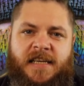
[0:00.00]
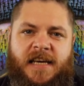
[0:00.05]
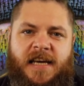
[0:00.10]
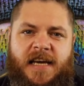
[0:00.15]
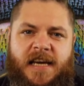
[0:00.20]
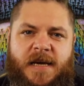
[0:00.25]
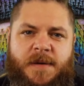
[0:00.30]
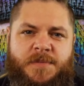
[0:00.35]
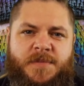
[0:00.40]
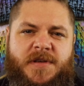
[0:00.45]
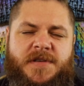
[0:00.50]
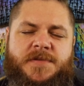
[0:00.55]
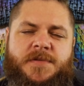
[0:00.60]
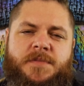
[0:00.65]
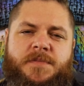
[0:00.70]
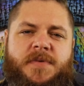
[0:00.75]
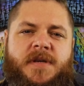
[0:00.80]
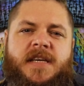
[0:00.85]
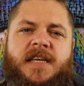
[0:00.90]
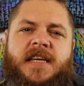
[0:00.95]
This
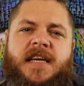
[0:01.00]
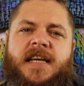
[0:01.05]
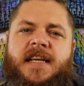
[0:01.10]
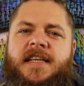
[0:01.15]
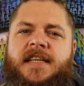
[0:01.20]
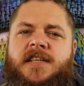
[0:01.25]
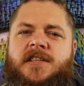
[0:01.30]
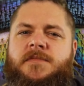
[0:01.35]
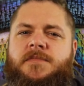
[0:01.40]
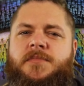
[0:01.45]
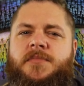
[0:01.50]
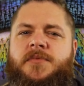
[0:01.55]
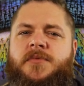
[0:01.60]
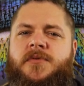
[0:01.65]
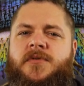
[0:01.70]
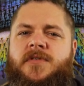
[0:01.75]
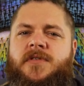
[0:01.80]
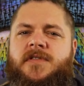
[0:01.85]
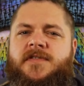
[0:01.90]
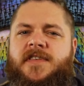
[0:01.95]
will be a little
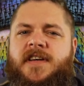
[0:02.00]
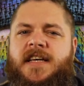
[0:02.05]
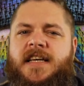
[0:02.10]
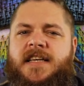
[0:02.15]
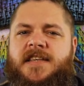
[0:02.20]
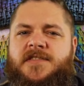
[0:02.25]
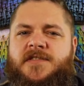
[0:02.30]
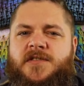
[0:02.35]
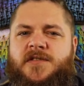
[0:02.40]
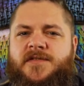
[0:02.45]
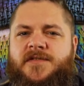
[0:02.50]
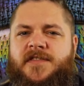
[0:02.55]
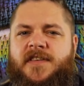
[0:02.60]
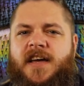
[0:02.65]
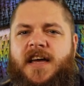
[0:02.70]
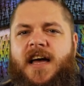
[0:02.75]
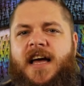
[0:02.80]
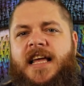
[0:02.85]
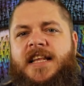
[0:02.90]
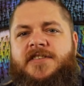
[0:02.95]
more of a sort of
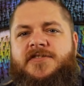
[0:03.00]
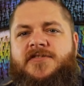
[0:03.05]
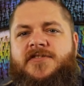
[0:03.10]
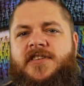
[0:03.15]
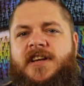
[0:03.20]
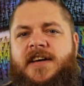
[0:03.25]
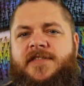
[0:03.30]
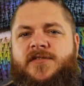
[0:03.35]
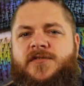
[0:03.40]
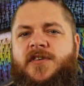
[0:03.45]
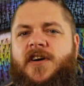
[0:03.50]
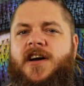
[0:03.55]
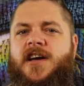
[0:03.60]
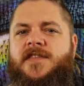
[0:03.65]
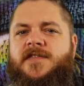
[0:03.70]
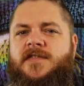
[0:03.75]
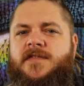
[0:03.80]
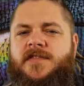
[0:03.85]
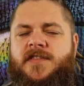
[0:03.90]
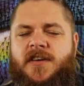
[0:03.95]
entry-level
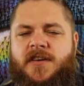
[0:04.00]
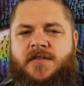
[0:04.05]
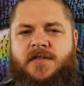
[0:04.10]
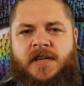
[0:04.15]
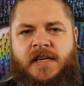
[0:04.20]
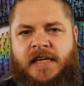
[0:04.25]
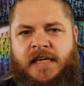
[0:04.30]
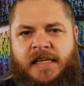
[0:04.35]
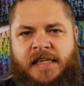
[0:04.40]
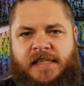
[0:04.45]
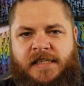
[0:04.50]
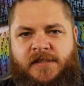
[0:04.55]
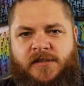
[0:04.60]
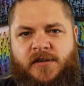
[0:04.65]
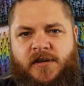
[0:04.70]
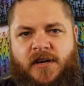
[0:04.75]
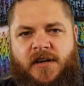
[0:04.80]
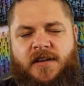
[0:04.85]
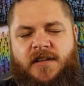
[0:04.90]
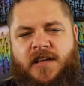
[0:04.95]
overview,
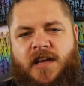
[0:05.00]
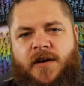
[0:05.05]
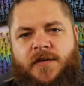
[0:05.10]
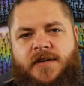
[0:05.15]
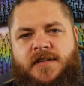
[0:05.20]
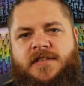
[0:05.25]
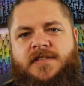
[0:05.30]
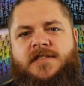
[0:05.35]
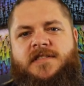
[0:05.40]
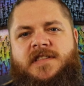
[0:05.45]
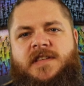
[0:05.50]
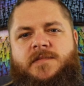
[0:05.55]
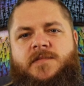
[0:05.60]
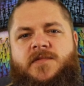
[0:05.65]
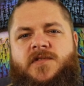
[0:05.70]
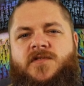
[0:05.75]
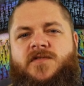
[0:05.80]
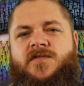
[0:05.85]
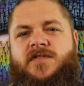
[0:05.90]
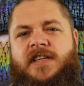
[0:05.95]
not going to go into some
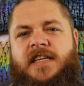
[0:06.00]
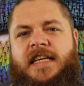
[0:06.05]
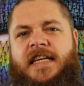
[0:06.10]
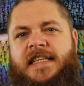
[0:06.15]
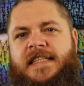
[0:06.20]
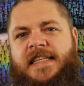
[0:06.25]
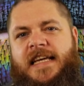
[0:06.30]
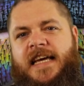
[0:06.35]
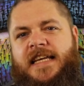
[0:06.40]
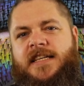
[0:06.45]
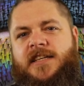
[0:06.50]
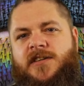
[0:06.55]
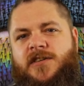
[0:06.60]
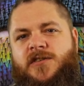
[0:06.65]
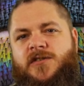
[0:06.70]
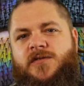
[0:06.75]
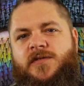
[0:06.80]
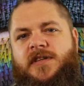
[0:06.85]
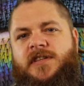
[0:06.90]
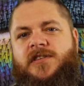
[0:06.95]
of the really
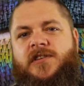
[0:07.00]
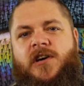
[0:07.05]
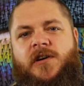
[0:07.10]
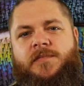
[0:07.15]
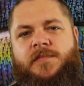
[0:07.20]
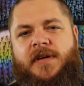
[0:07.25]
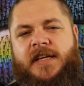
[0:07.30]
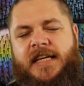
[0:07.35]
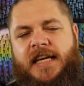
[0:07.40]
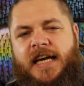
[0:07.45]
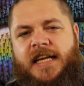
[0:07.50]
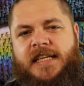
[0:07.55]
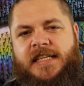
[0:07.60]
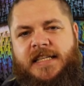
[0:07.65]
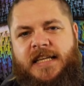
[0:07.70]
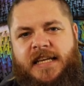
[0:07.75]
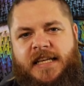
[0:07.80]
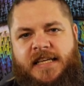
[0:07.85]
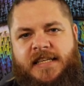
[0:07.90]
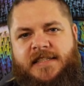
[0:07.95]
technical and
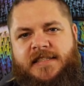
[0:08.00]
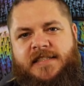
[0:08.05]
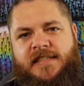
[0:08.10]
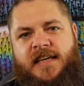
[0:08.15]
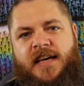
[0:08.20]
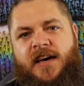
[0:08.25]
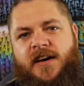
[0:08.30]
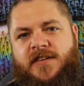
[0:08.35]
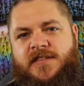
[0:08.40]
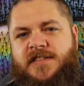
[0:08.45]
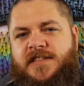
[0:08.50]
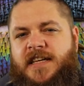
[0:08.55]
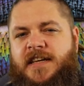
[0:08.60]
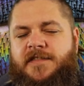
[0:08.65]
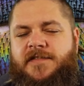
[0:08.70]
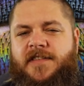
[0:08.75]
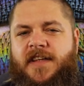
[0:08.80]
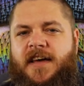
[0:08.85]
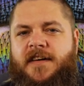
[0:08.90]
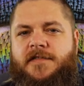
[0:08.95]
complicated edits. I'll
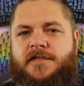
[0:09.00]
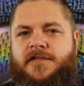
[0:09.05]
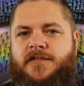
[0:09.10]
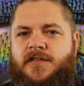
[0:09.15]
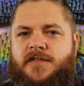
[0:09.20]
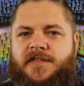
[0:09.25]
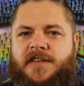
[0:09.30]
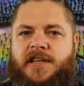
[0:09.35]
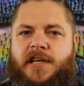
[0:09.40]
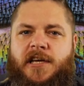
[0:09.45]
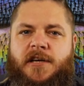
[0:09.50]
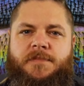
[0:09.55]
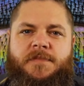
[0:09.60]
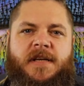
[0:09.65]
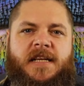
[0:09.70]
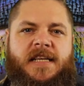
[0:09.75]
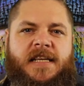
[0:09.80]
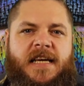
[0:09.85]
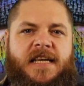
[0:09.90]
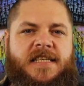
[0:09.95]
save that for a video a
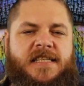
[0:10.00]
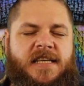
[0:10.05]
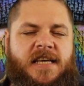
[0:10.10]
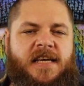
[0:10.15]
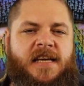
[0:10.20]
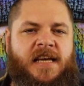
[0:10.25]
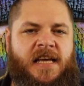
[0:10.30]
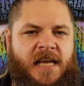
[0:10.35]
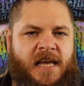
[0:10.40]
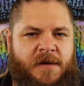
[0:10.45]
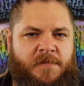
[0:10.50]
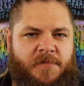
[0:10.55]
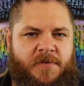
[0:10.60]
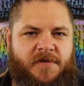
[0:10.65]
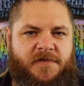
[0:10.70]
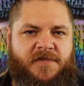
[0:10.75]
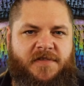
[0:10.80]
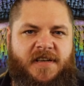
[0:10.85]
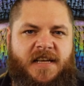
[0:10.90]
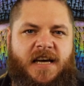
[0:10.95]
bit later,
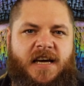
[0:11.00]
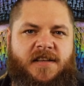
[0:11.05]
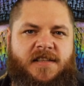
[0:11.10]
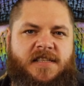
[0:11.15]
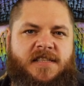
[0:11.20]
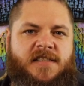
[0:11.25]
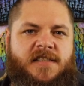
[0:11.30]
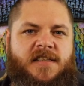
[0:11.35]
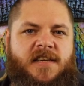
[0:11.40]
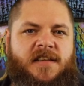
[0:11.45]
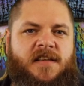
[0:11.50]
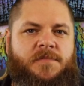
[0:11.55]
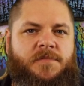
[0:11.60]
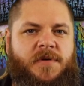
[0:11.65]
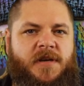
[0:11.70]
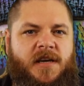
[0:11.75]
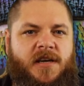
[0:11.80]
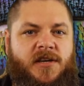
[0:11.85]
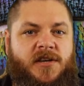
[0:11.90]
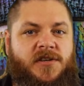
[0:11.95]
but for now this is going to
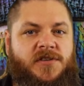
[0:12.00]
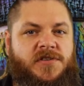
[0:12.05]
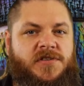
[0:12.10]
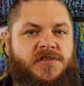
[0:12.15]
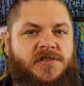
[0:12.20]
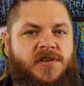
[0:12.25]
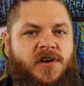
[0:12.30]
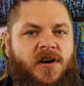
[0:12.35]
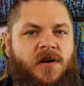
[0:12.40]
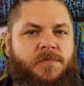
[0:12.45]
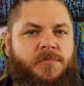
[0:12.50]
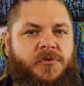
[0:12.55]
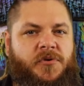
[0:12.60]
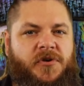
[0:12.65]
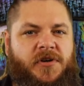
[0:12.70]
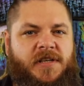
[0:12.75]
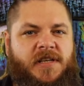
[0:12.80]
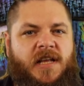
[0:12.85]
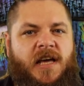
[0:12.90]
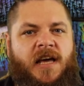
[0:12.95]
be a good start
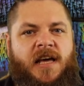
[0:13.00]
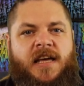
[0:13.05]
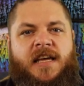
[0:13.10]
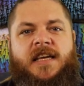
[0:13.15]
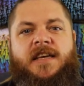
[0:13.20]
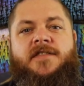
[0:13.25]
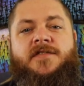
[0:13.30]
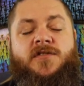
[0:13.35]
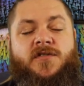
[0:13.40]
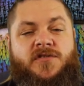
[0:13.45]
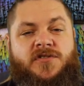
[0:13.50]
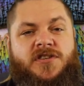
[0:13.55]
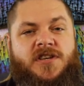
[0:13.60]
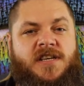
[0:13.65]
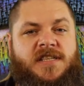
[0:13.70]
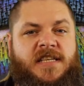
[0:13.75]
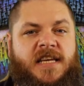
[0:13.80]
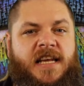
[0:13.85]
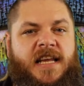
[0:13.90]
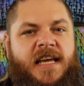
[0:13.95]
point if you're
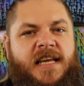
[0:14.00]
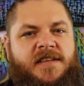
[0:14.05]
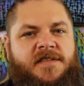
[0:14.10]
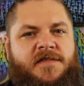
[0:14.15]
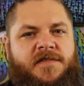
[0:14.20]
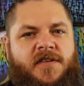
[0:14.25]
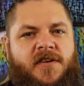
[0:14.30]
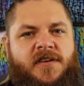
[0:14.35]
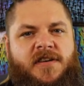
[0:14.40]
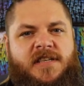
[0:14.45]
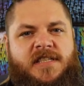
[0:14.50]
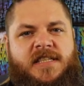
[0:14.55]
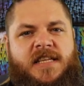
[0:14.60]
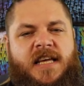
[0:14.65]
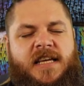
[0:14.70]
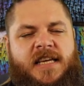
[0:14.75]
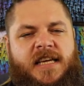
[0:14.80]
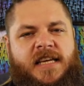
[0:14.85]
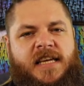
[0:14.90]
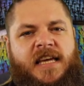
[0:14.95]
just getting into focus
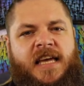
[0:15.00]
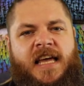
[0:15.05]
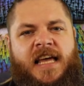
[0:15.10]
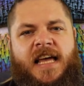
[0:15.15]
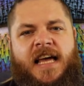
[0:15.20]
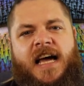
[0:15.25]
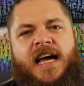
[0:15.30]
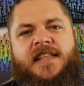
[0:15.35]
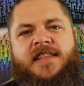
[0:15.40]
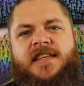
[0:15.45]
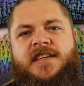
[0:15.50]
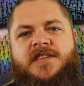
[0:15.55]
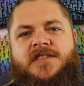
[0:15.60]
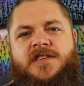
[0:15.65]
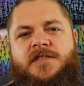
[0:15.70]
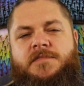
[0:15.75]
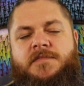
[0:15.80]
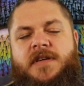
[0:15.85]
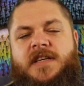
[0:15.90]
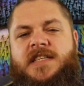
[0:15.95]
stacking, and there
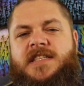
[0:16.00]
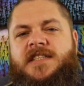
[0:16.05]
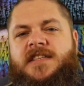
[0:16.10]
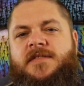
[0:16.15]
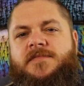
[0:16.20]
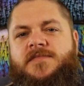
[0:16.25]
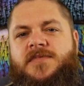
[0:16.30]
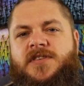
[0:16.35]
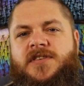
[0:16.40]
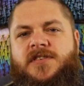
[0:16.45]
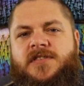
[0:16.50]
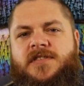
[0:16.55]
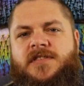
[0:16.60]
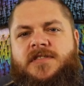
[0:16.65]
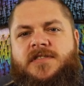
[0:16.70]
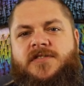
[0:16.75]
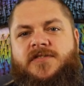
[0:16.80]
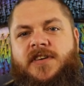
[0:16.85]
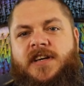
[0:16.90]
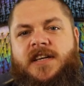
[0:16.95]
should be some good
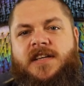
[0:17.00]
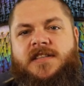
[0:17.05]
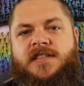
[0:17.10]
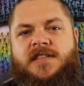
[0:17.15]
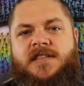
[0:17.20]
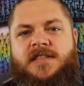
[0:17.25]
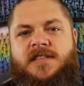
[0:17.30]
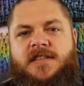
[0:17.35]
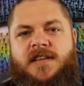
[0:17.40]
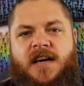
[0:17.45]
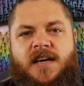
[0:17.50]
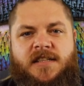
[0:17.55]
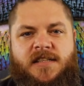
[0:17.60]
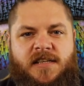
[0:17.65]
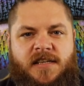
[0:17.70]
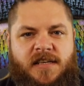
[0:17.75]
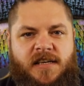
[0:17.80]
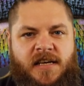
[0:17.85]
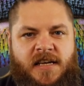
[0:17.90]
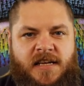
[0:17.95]
tricks and
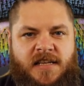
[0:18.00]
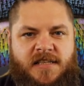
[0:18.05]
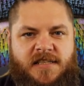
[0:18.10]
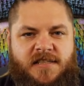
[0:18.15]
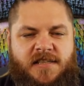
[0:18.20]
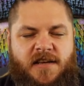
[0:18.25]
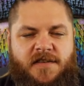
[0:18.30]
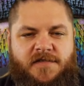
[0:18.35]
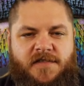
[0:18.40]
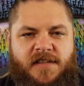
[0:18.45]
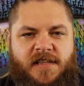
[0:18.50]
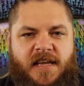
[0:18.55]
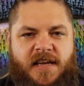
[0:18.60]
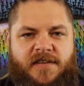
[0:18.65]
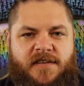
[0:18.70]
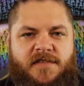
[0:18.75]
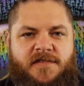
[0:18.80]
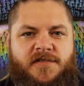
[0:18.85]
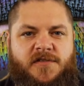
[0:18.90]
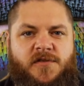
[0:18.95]
other stuff in
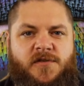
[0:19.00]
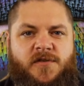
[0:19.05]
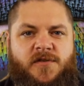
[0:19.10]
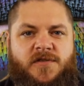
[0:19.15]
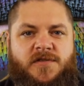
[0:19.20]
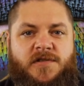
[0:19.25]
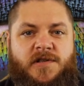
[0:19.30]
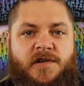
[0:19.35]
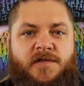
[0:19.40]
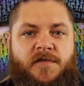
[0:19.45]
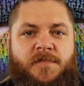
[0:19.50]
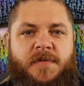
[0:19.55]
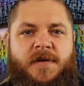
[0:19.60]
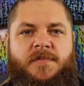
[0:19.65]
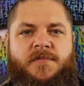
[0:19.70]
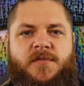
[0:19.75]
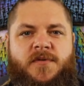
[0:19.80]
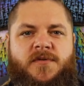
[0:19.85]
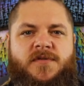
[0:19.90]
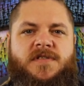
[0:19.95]
there if you're sort of a
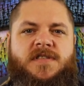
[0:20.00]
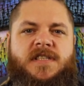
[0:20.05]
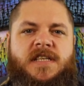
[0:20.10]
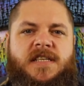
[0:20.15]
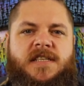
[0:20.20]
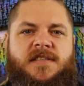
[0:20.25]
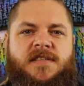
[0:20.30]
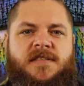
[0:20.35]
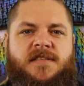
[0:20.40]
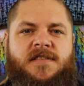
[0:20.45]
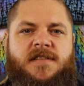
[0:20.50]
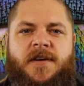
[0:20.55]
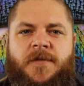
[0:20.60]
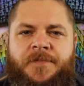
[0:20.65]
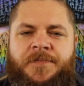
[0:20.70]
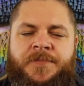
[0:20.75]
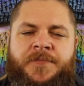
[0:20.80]
bit more seasoned.